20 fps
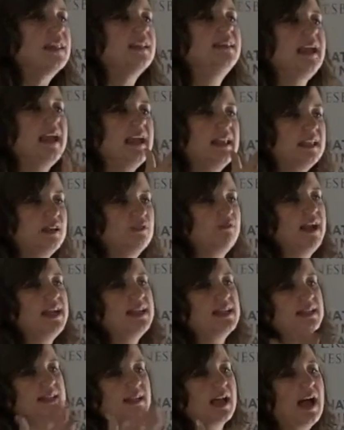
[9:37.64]
the daily
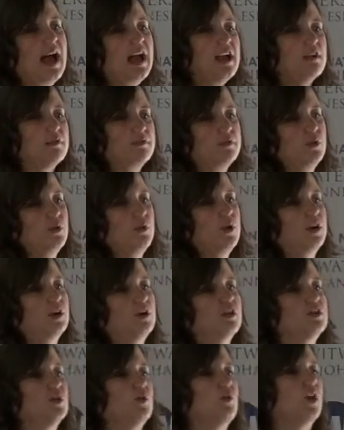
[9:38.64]
rate is higher for
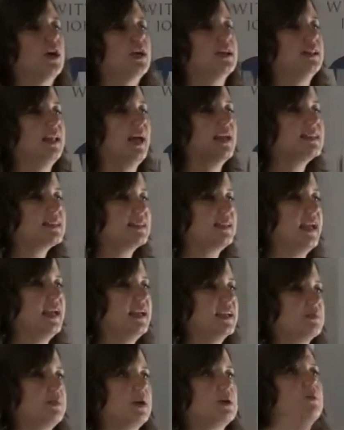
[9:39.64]
workers who work less
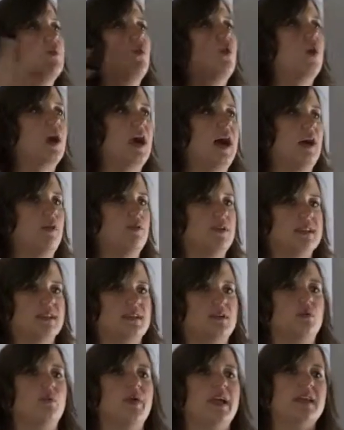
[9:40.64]
days but more hours
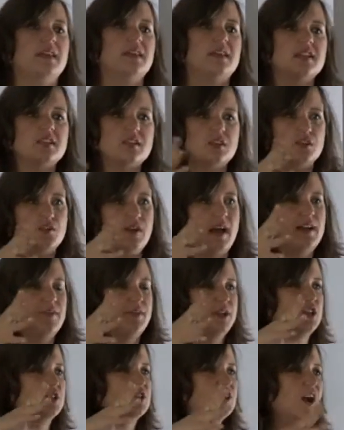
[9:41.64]
in a week. This to try
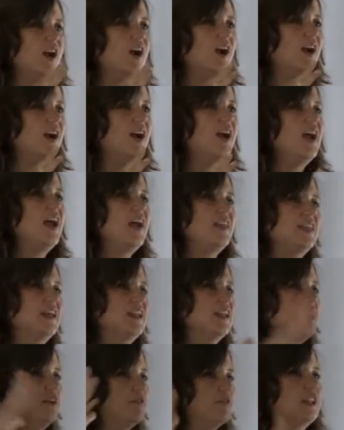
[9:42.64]
to ensure
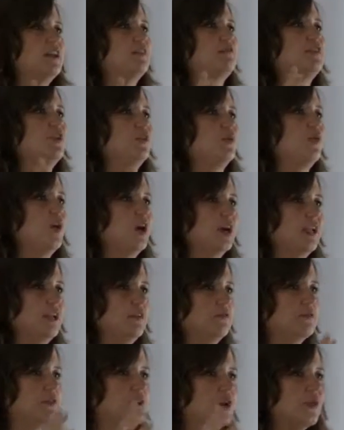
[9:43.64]
that even if you're
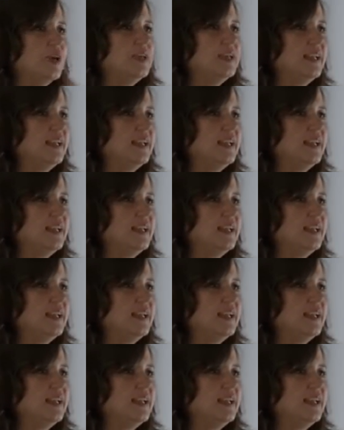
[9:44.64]
working fewer